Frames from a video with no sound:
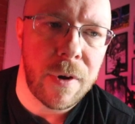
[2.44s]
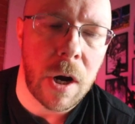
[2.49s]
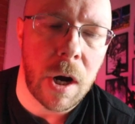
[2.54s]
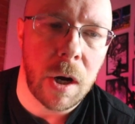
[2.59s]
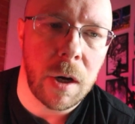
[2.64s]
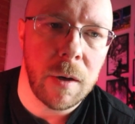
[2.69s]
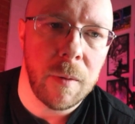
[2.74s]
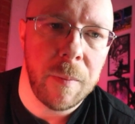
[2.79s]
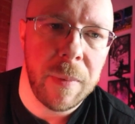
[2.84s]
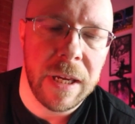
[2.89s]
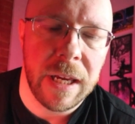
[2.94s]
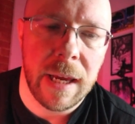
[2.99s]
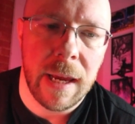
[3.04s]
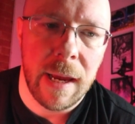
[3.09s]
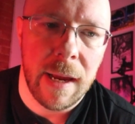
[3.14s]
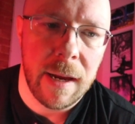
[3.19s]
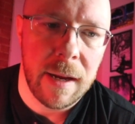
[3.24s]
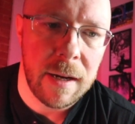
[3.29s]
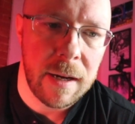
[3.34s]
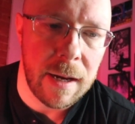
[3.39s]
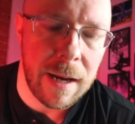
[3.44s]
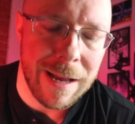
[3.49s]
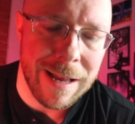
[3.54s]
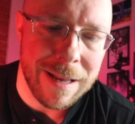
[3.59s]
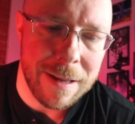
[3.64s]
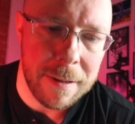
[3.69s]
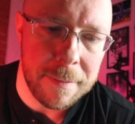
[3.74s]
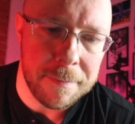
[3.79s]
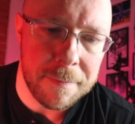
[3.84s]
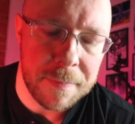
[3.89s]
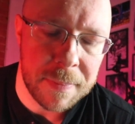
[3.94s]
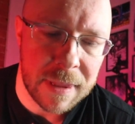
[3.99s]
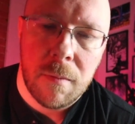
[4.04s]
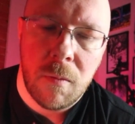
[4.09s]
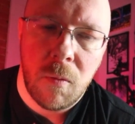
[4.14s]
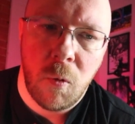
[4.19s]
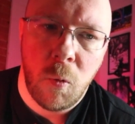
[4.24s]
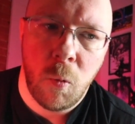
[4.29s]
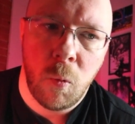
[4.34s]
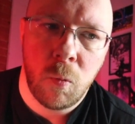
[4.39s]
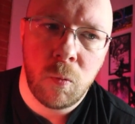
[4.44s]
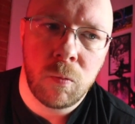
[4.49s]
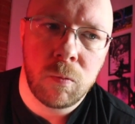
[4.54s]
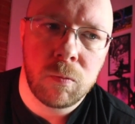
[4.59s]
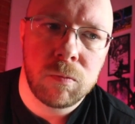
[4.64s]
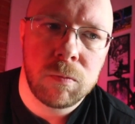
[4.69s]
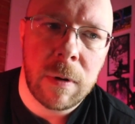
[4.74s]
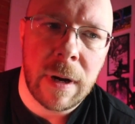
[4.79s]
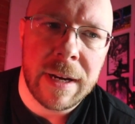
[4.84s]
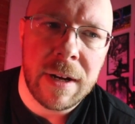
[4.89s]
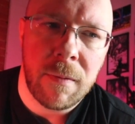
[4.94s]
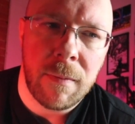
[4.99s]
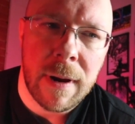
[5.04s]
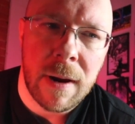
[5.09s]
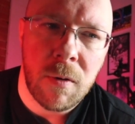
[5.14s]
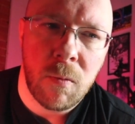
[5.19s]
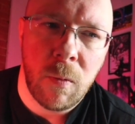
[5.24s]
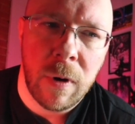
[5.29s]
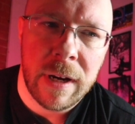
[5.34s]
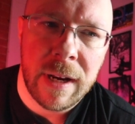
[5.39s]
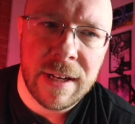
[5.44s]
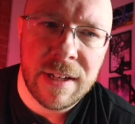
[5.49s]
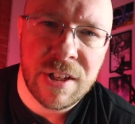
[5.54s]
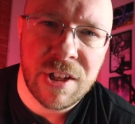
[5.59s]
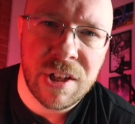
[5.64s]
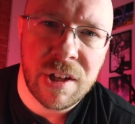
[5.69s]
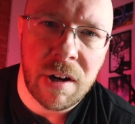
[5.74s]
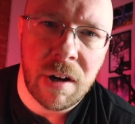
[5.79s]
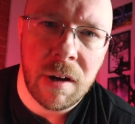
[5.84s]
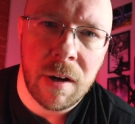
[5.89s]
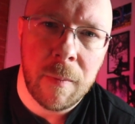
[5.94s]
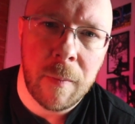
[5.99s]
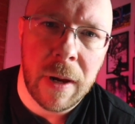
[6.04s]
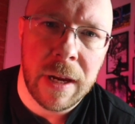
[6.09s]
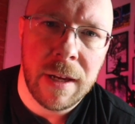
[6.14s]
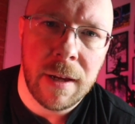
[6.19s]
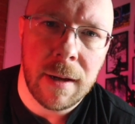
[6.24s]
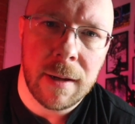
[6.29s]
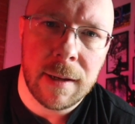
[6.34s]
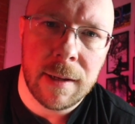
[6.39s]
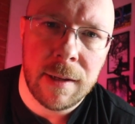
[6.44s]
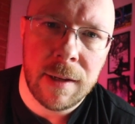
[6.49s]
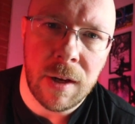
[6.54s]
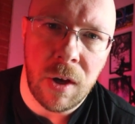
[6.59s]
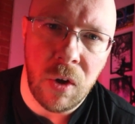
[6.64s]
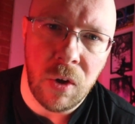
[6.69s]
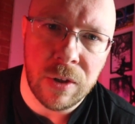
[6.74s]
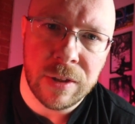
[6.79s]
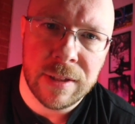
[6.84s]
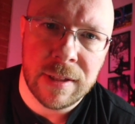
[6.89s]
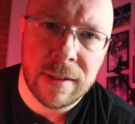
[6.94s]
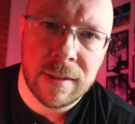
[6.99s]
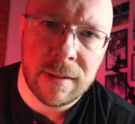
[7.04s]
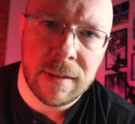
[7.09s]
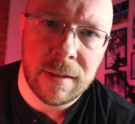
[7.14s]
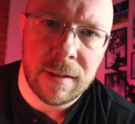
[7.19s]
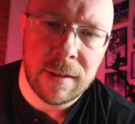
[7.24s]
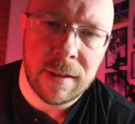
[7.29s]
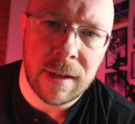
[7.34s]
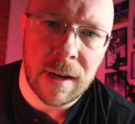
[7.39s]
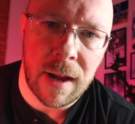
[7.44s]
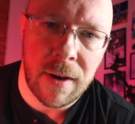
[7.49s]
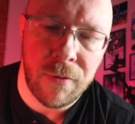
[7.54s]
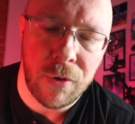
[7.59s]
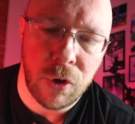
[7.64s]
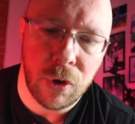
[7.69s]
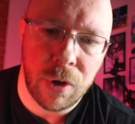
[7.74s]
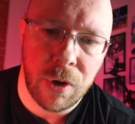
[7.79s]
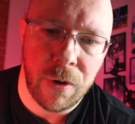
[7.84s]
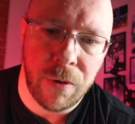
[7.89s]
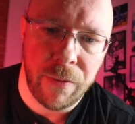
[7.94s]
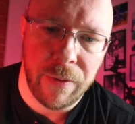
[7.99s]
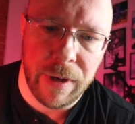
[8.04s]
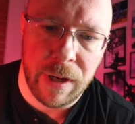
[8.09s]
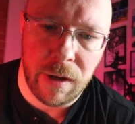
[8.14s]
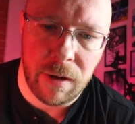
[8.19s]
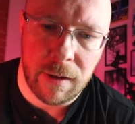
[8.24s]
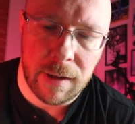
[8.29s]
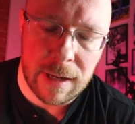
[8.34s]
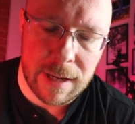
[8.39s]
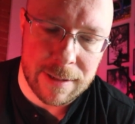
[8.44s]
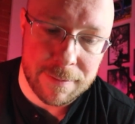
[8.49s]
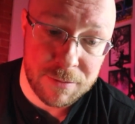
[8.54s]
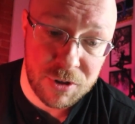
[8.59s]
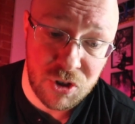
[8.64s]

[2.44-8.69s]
Heart began right around when I started my young adult novel career.